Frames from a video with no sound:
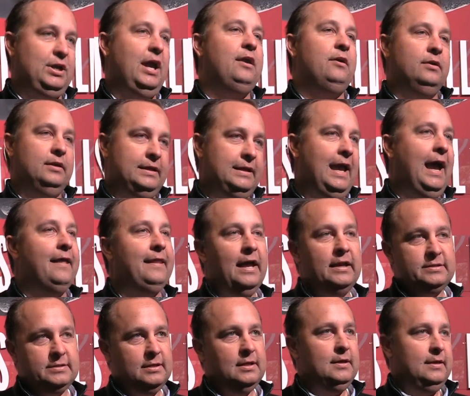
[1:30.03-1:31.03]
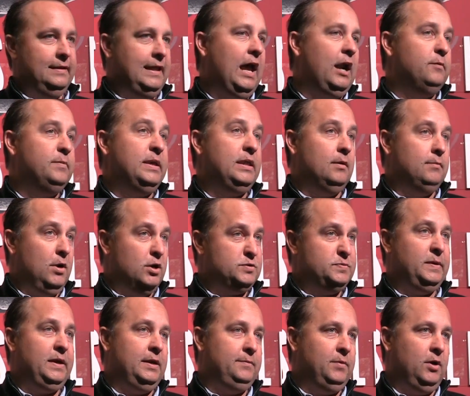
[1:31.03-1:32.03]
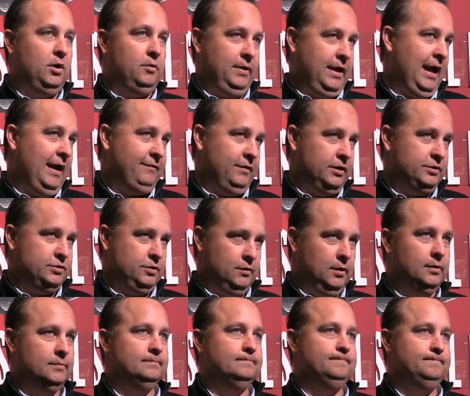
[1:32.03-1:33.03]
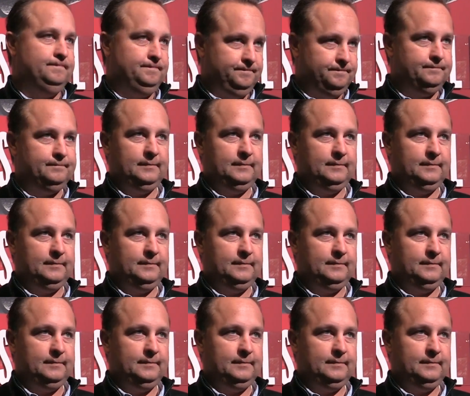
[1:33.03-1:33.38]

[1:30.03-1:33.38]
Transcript: Generally, yeah. That's that'll be the most played ball we have on tour. Awesome.